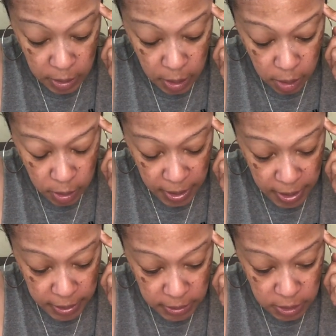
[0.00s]

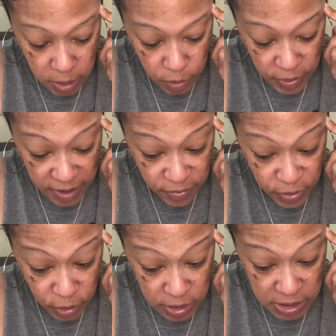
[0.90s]
Okay, so we have
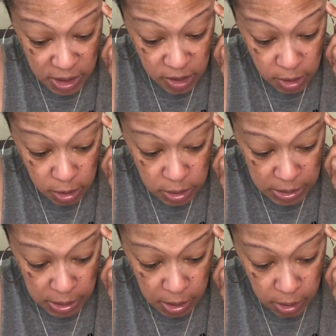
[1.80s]
13,
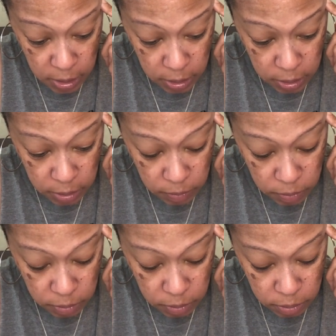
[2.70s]
13,
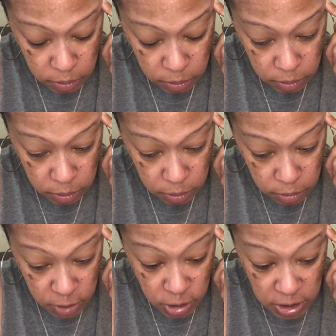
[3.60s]

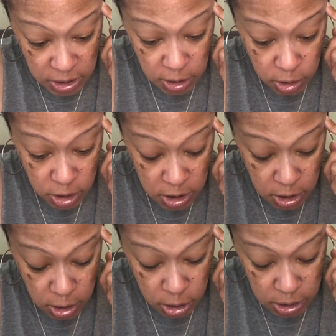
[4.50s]
13, 13,
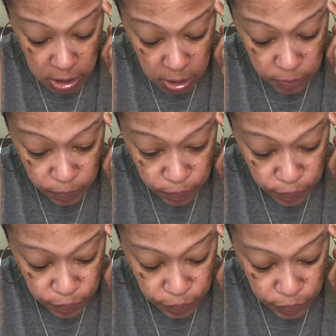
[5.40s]
13,
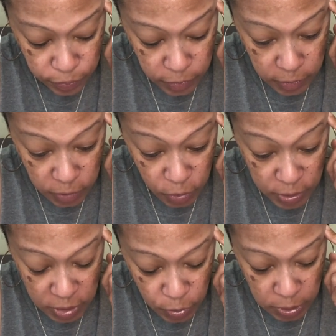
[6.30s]

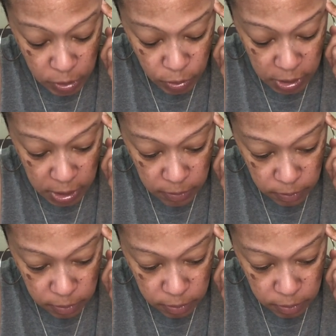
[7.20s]
3, 3, 3,